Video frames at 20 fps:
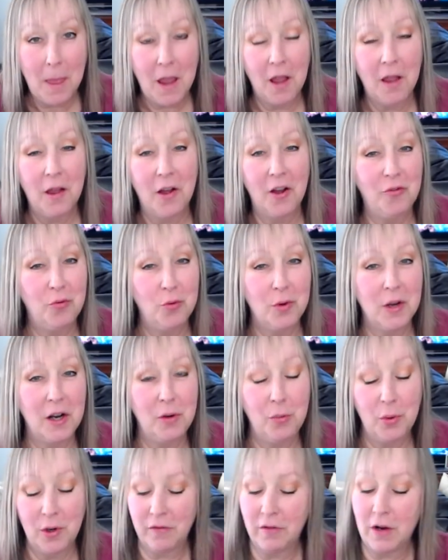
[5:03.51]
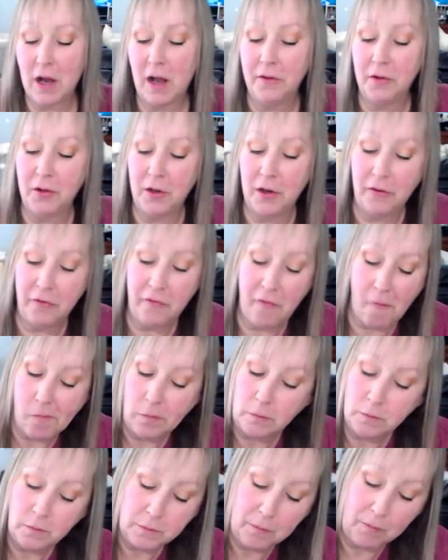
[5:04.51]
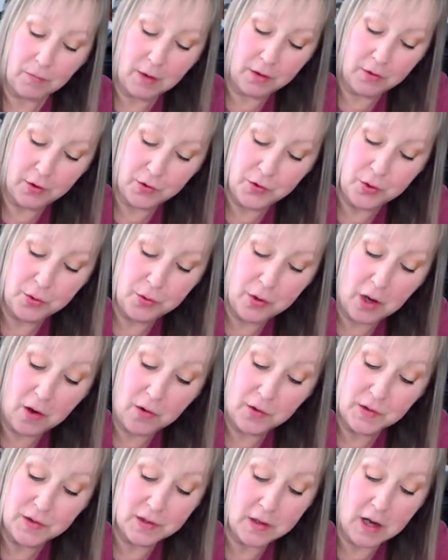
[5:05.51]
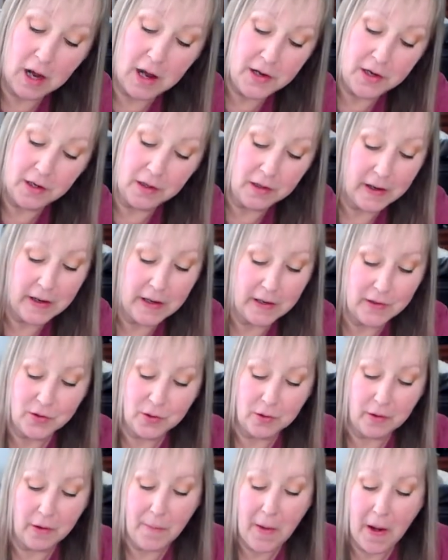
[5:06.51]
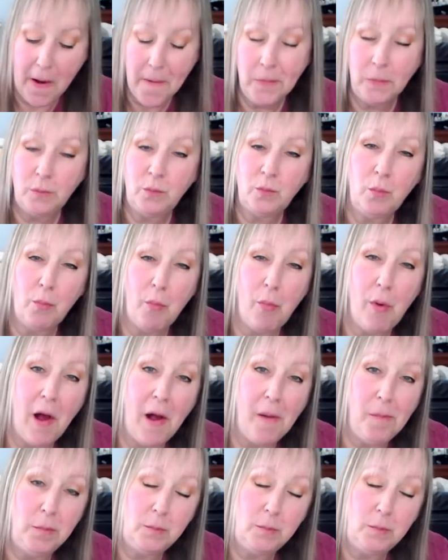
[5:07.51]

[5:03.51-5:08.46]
of what I would have gotten if the $2 guy didn't cancel on me. But